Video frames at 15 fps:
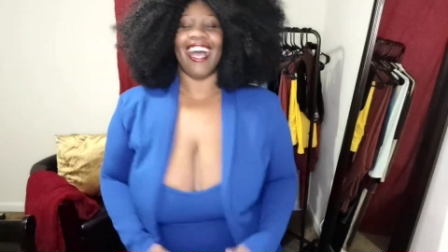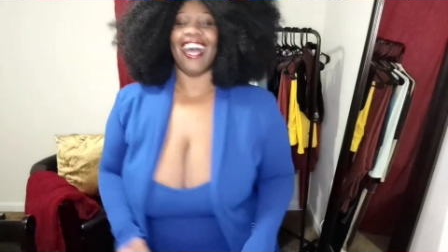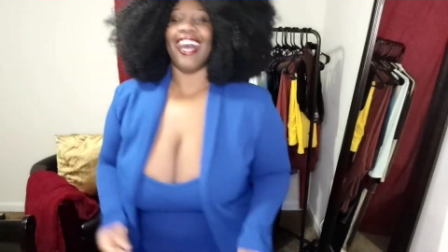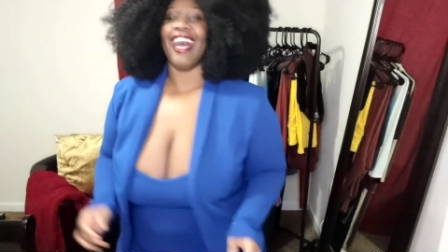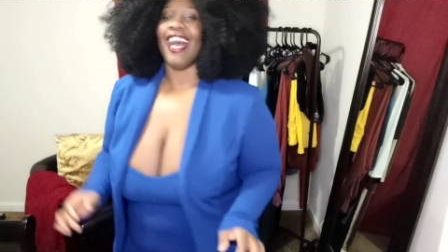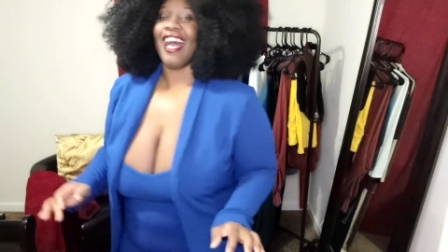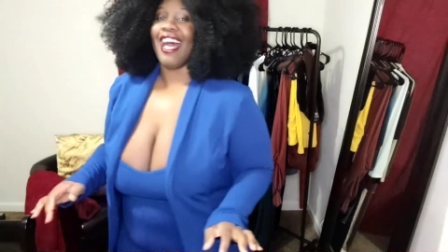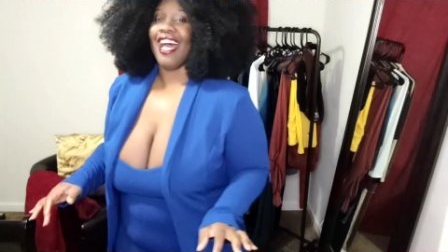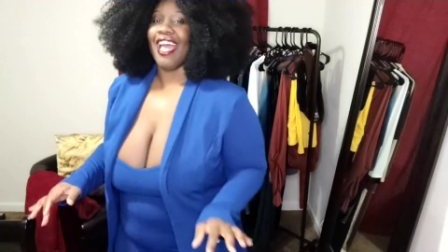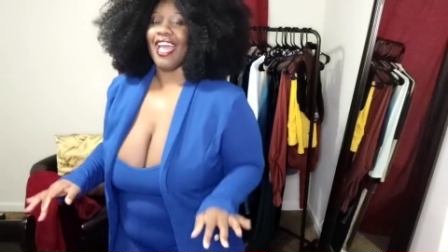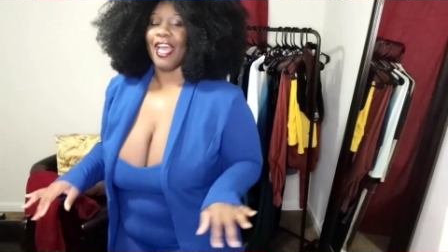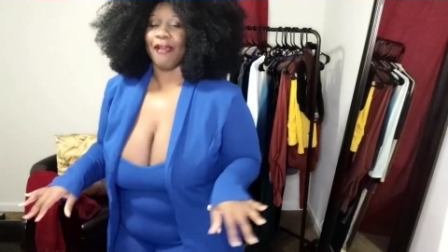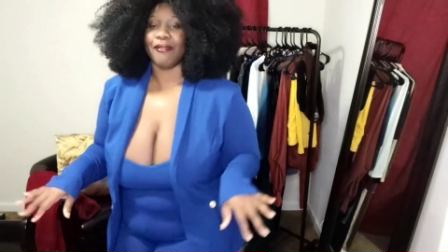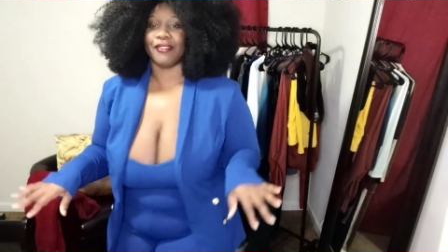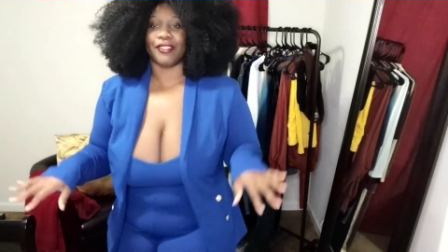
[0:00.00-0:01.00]

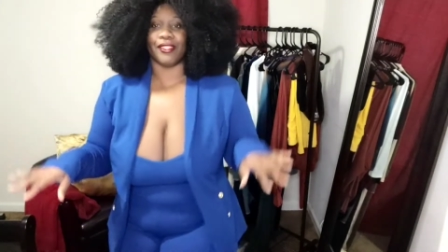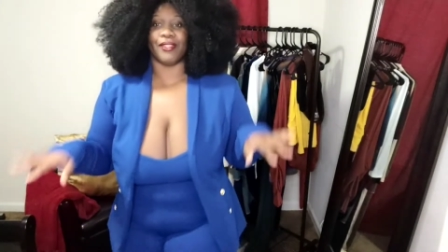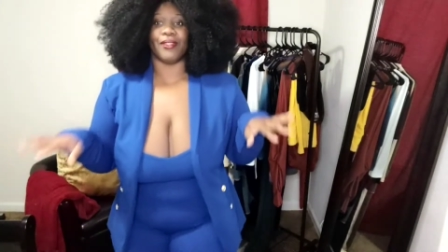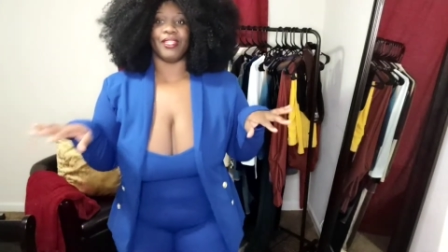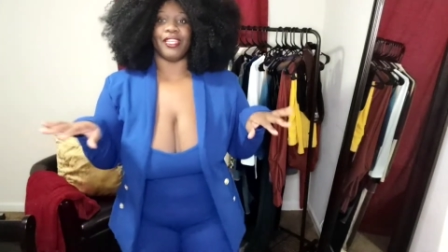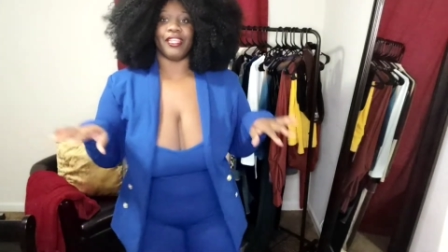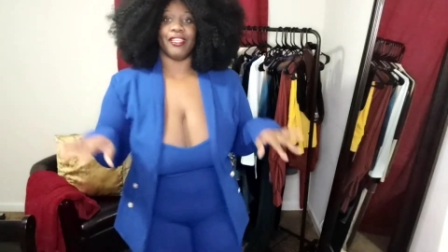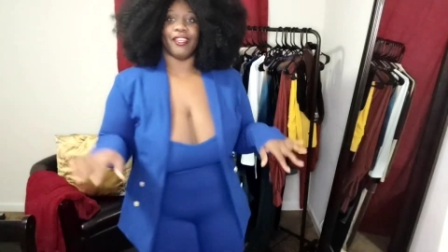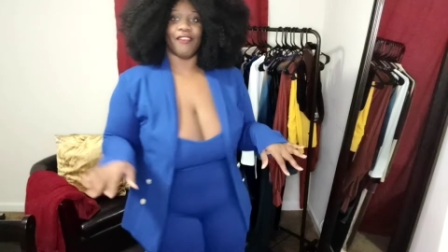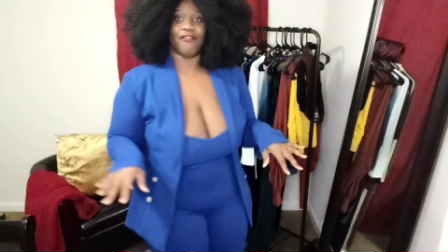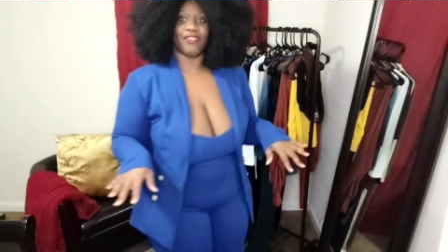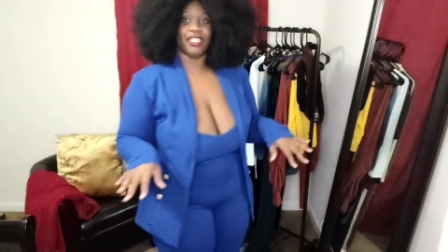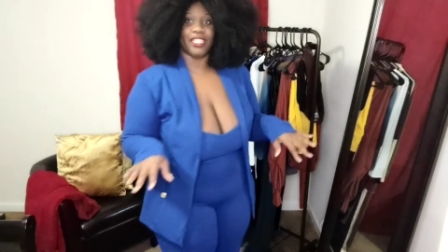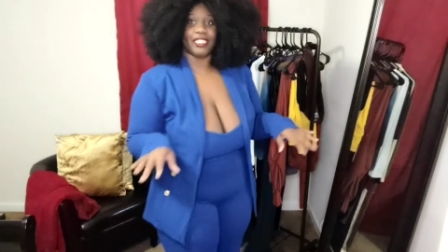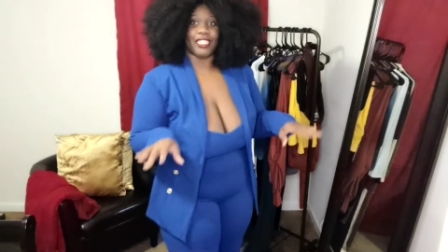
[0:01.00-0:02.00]
I absolutely love
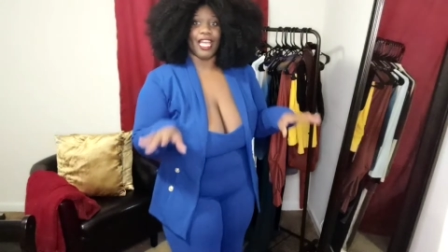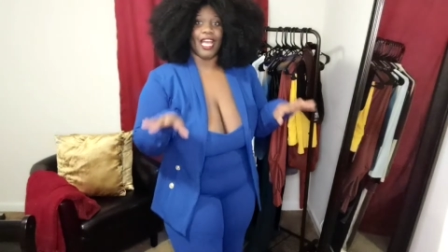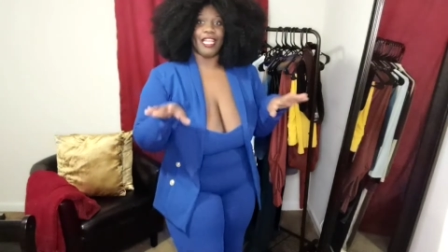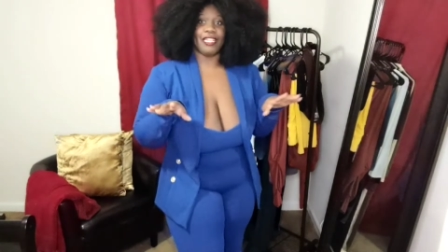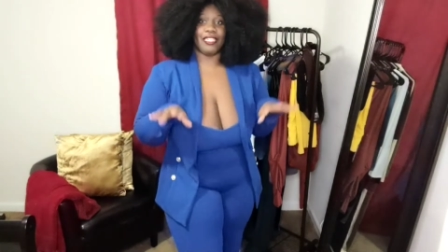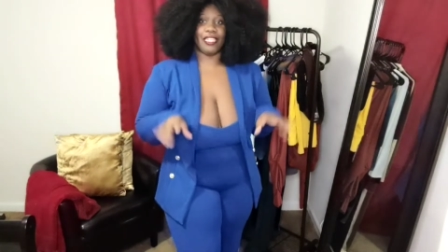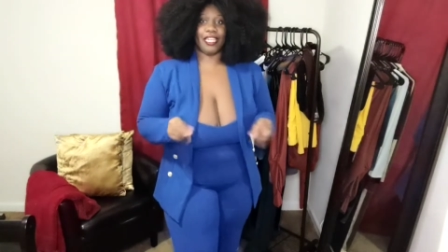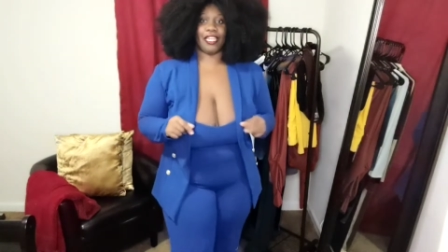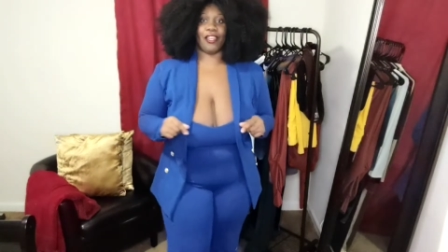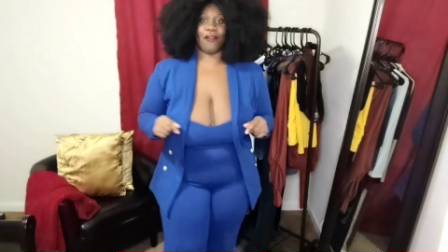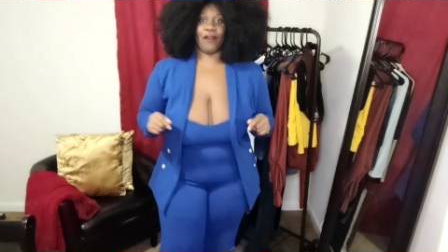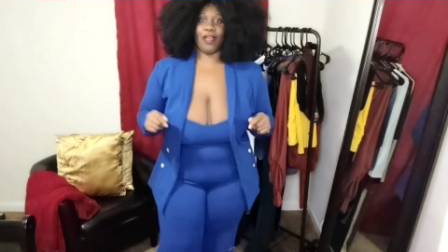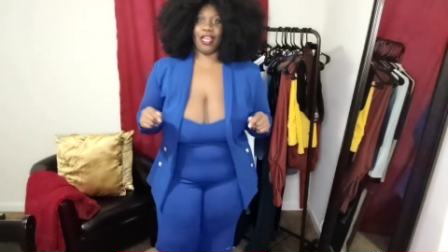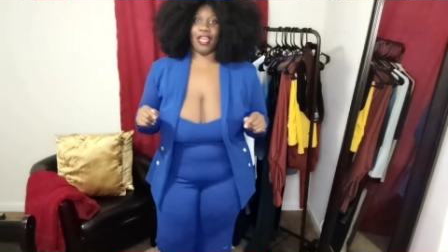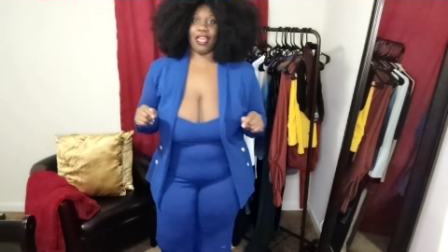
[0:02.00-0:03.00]
this. I did go
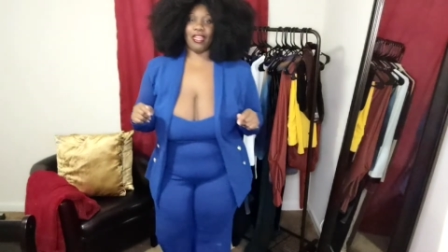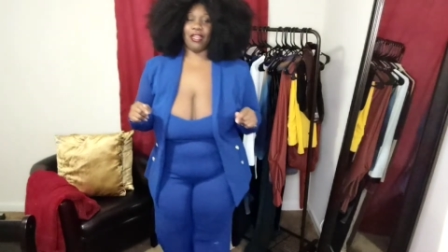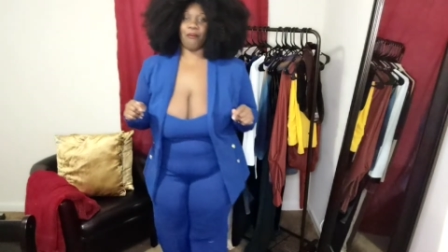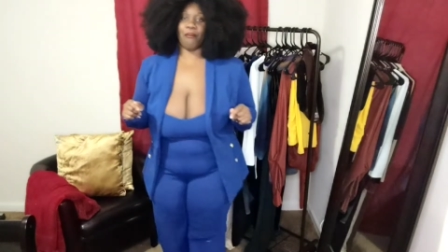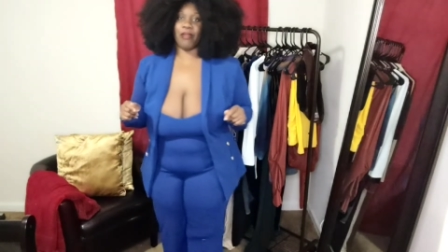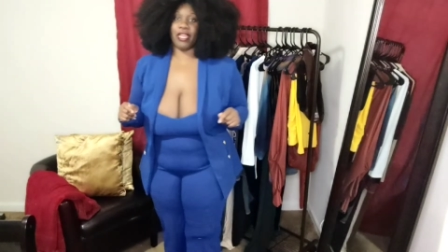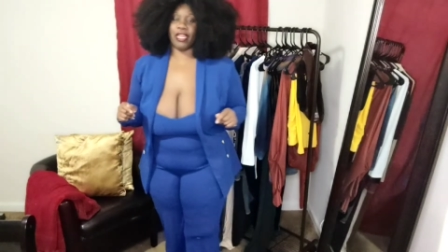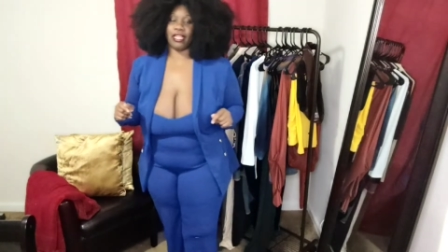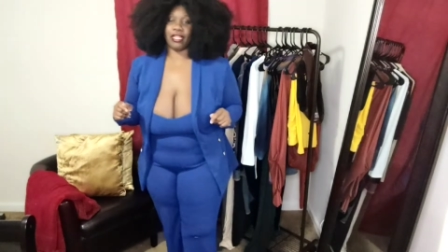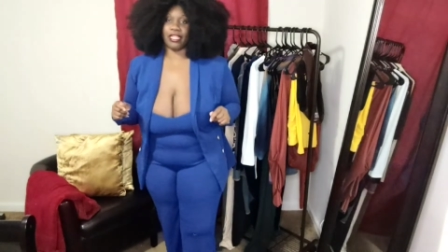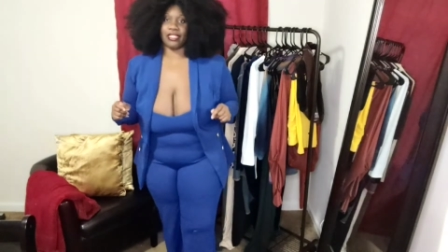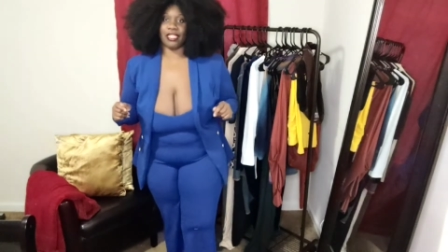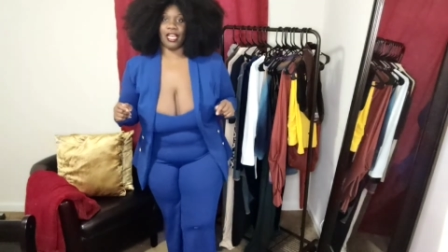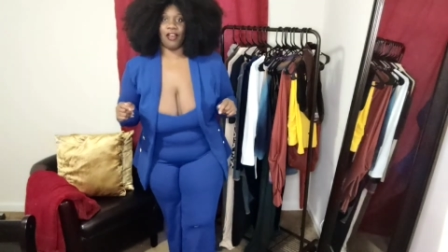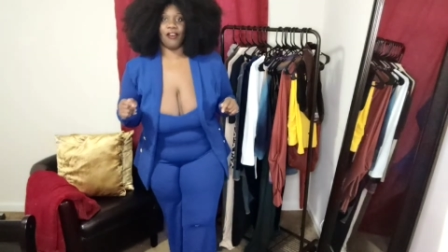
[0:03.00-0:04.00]
ahead and pick
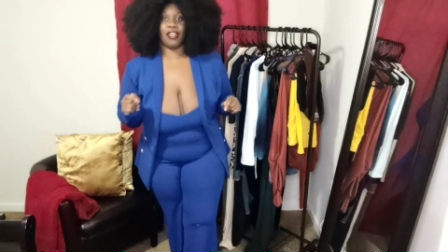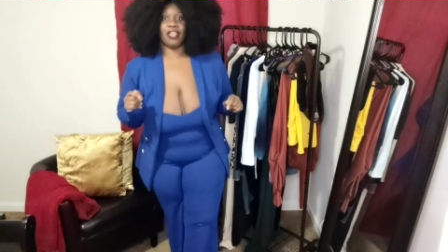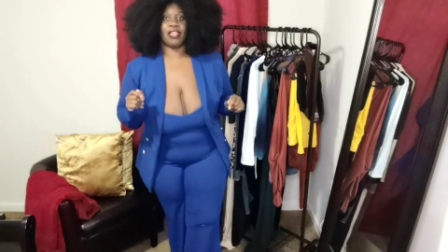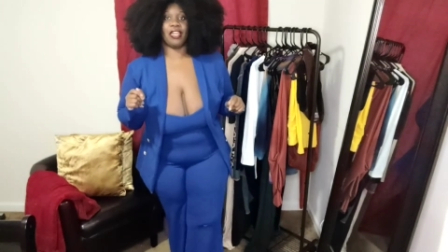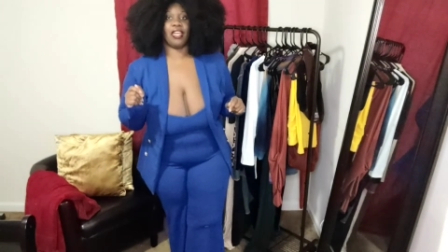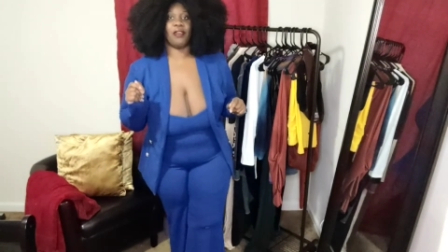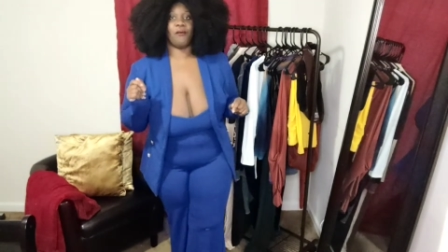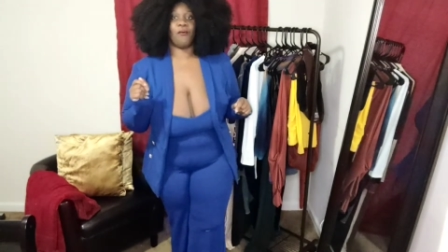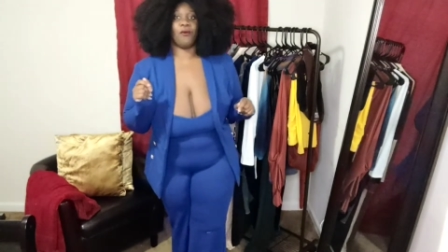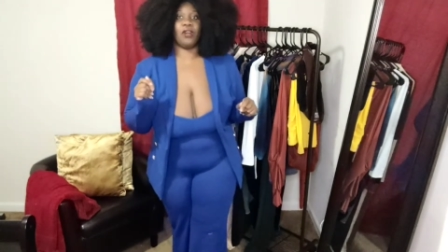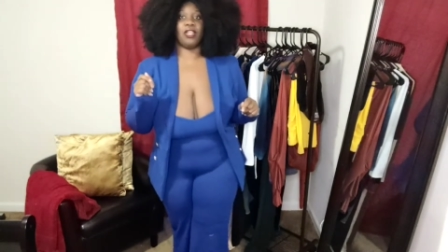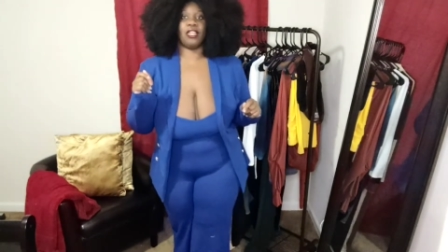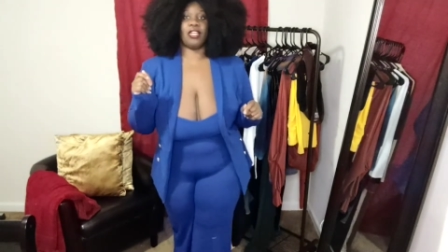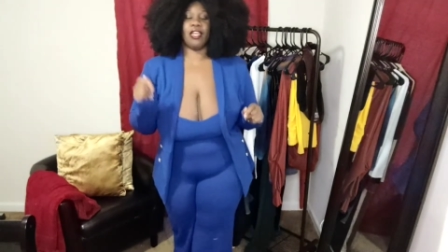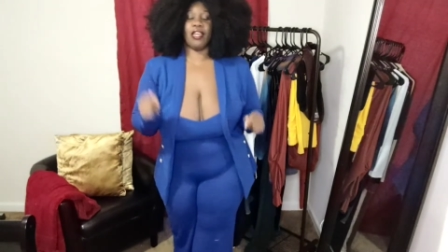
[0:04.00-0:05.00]
this out in a
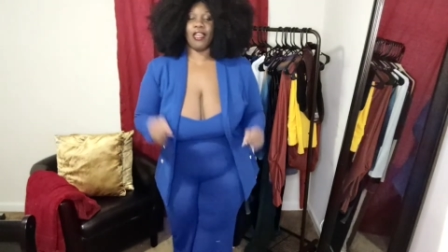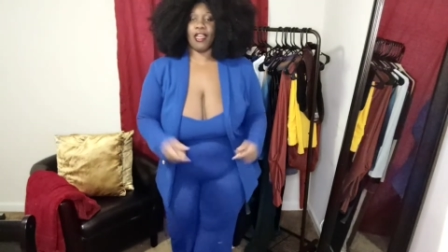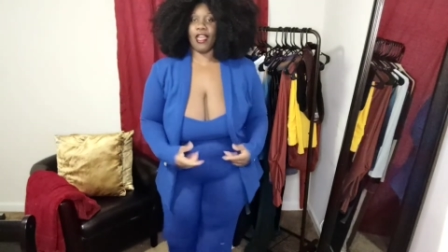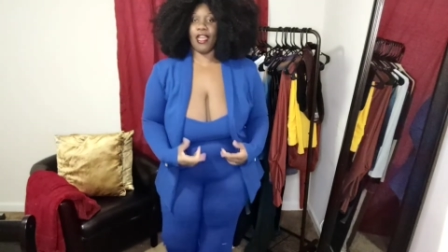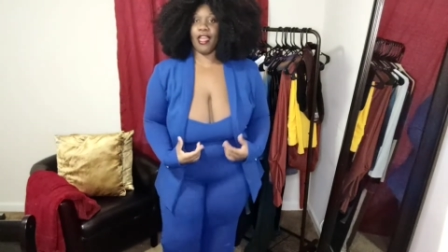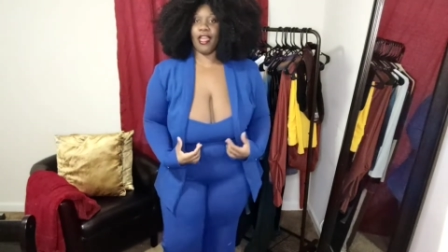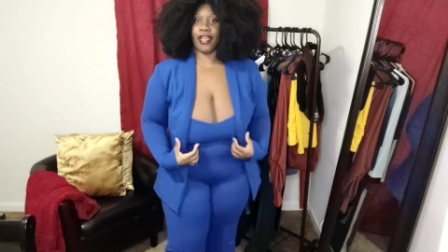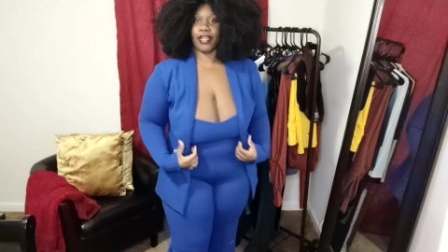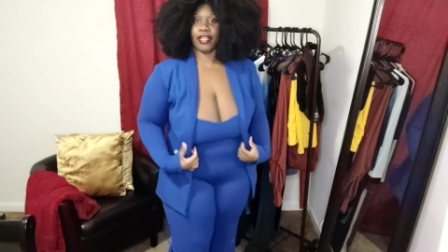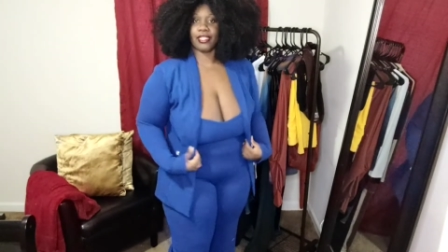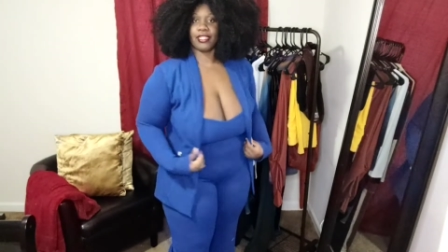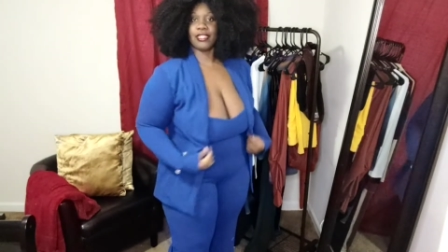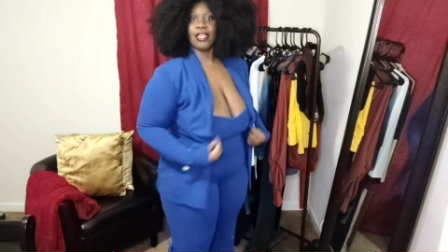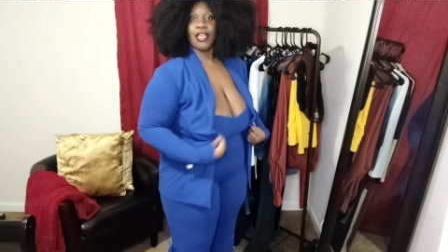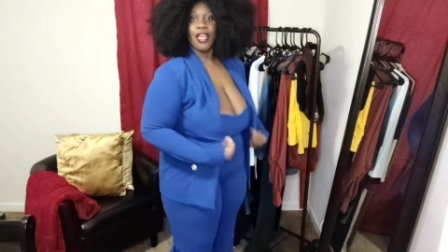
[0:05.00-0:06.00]
1X.